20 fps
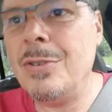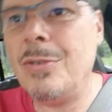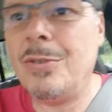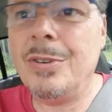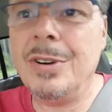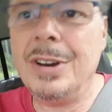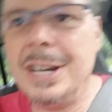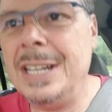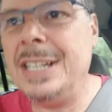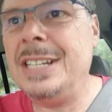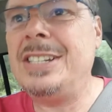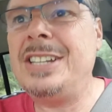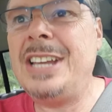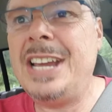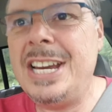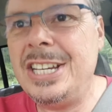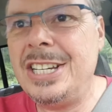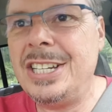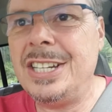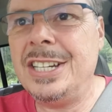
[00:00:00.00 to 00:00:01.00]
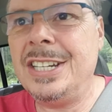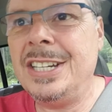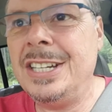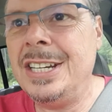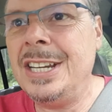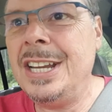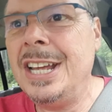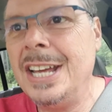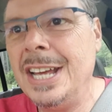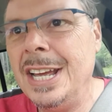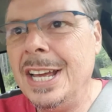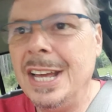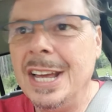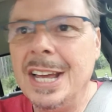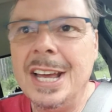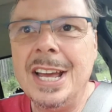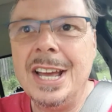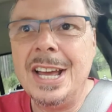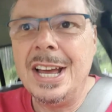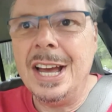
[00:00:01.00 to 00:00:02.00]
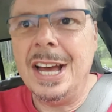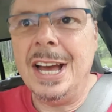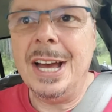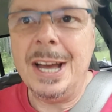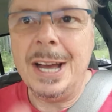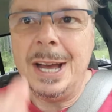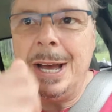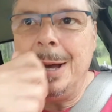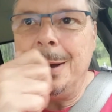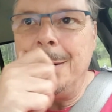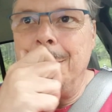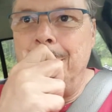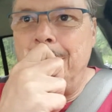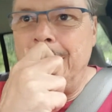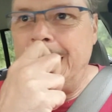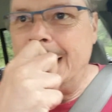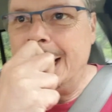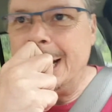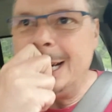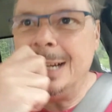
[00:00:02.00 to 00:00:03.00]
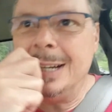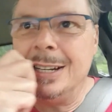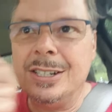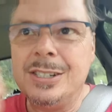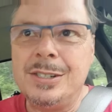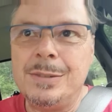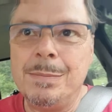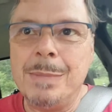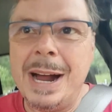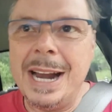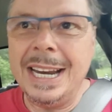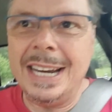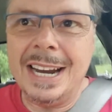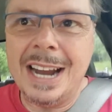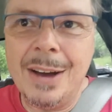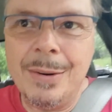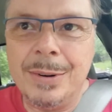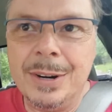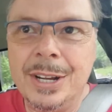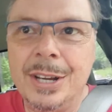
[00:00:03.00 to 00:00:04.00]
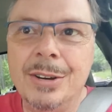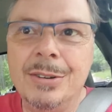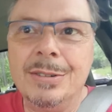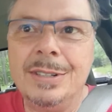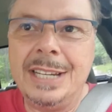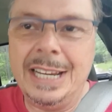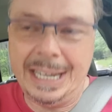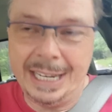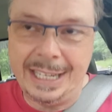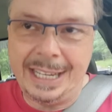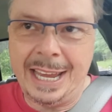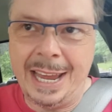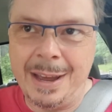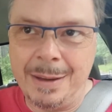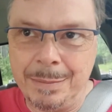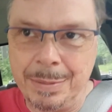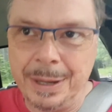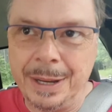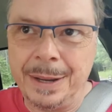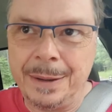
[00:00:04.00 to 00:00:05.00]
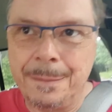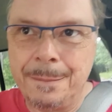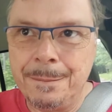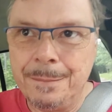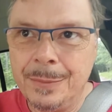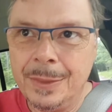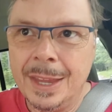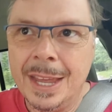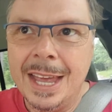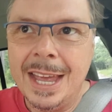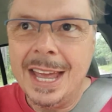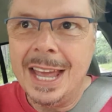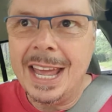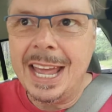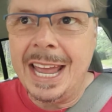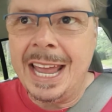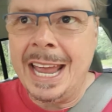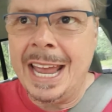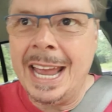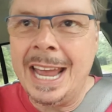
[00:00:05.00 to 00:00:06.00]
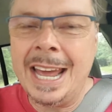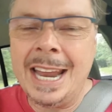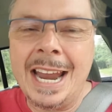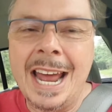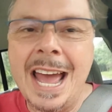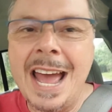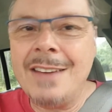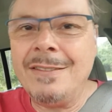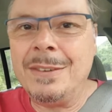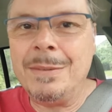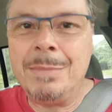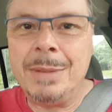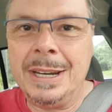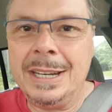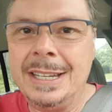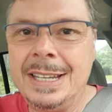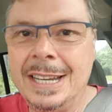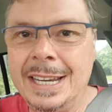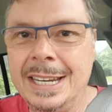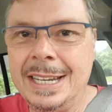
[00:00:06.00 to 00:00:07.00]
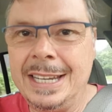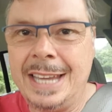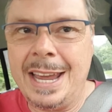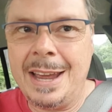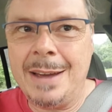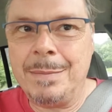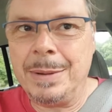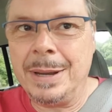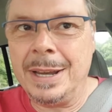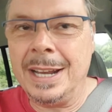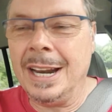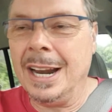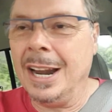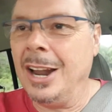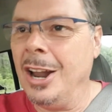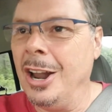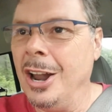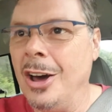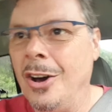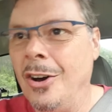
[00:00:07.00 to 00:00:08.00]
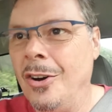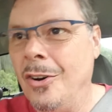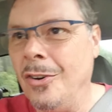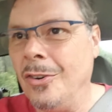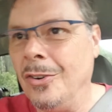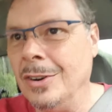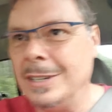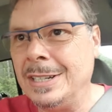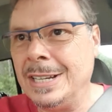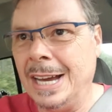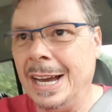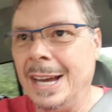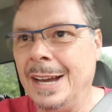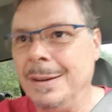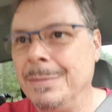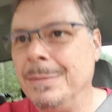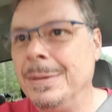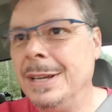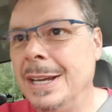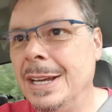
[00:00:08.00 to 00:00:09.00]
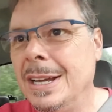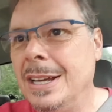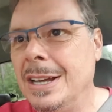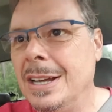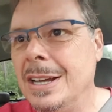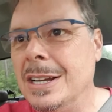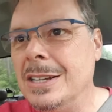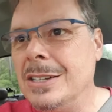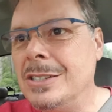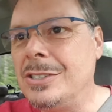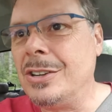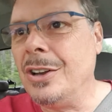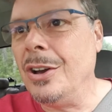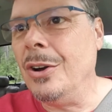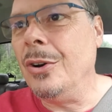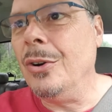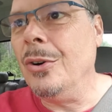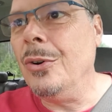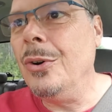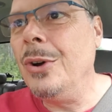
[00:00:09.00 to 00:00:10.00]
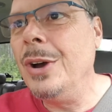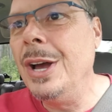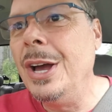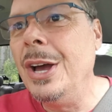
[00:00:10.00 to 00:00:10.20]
organization, because Marty and I want to go tent camping and I haven't been tent camping in a long time. So